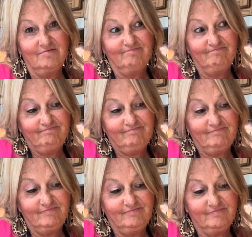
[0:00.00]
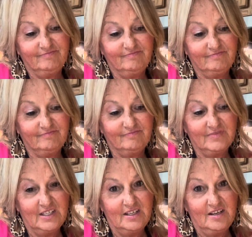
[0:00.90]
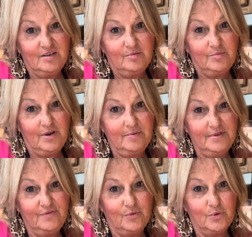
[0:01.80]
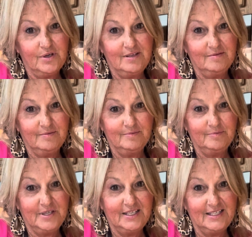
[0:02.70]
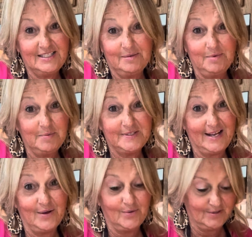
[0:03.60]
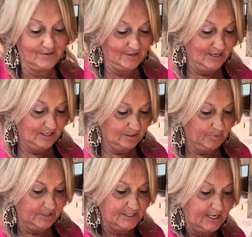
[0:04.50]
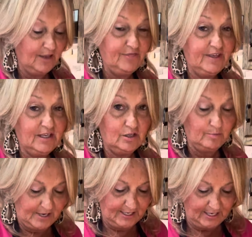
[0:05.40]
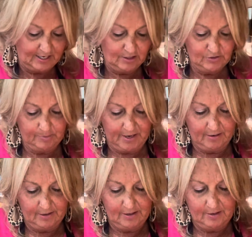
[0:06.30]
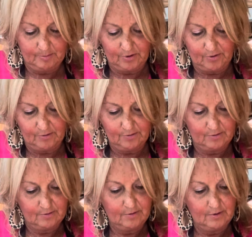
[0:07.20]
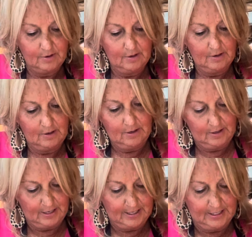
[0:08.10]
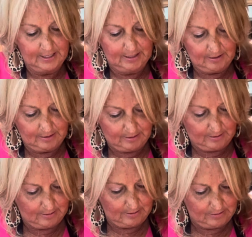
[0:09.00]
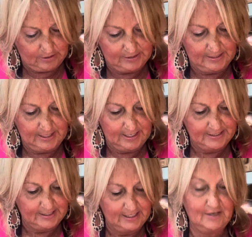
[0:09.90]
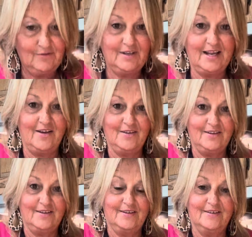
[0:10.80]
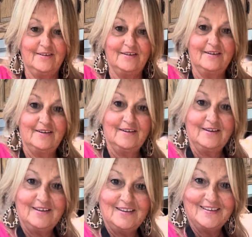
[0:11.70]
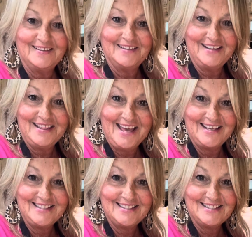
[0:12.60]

Hmm, probably 40 minutes, sometimes an hour. Depends on how thick you make it. I used a pound of hamburger and I get it just nice and evened out like that.